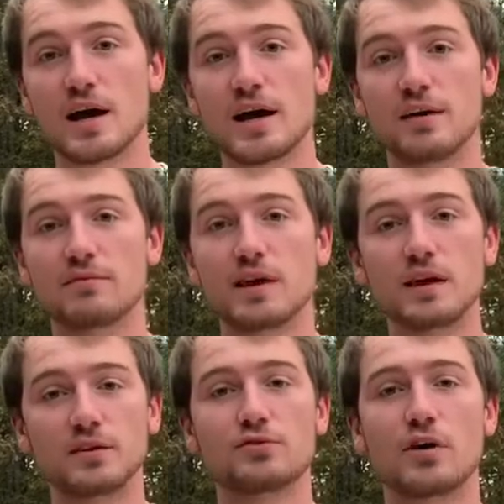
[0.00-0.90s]
have yet
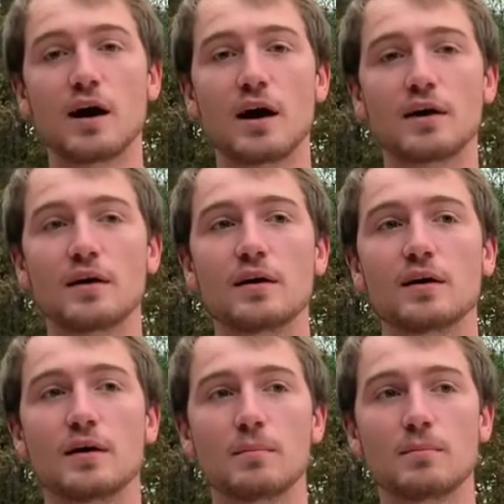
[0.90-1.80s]
to try,
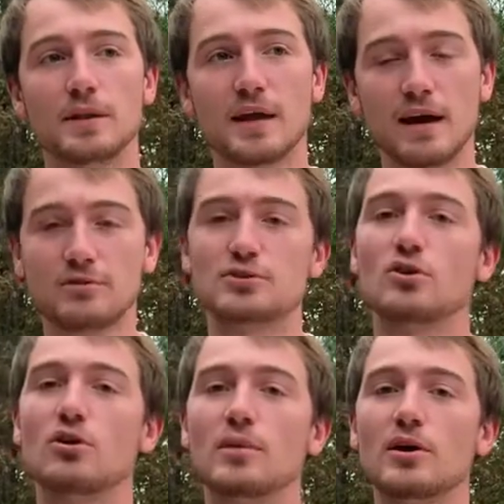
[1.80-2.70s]
but they have a
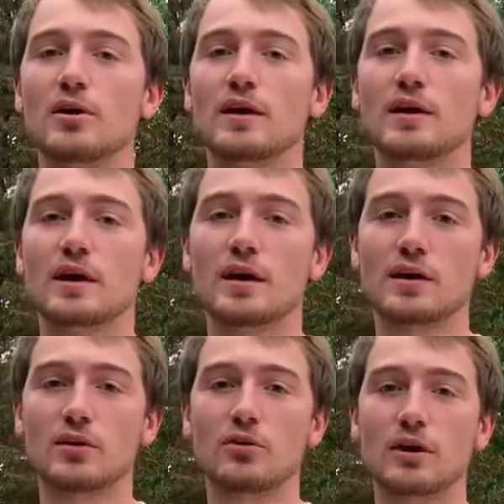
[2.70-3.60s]
strawberry
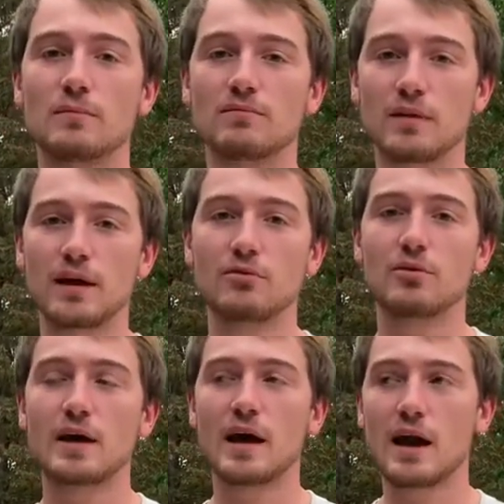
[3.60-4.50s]
cream flavor
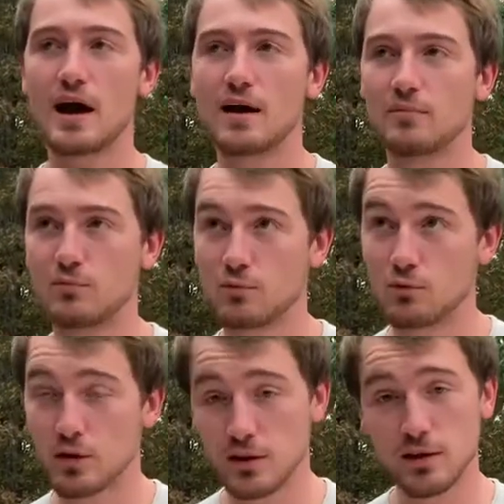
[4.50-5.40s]
that I'm
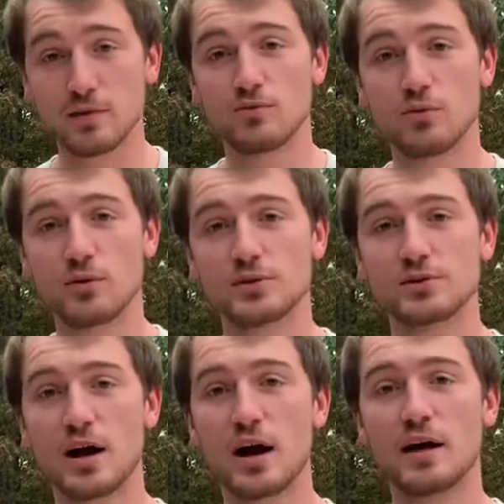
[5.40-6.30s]
really looking forward to
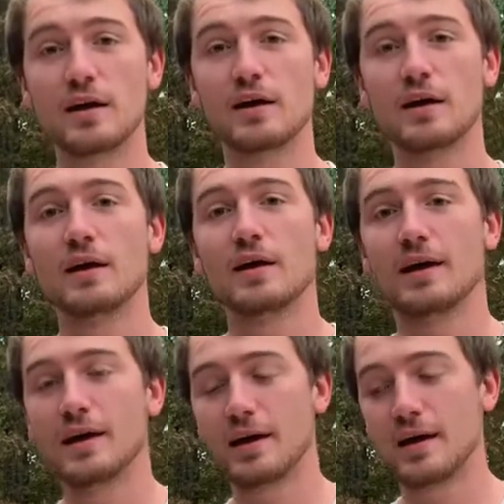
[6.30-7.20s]
try.
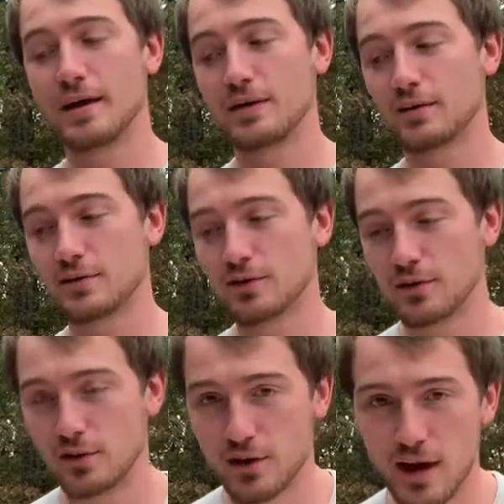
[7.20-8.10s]
And
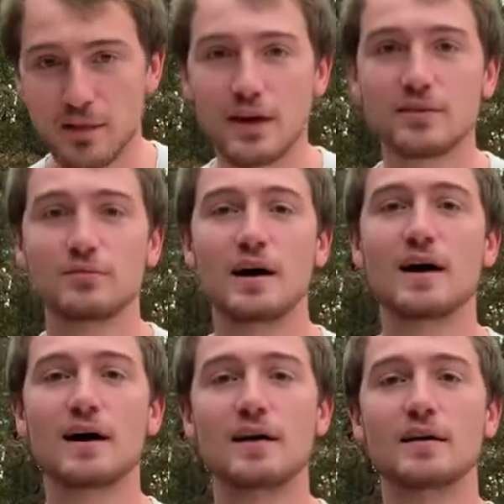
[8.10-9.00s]
so yeah, that's my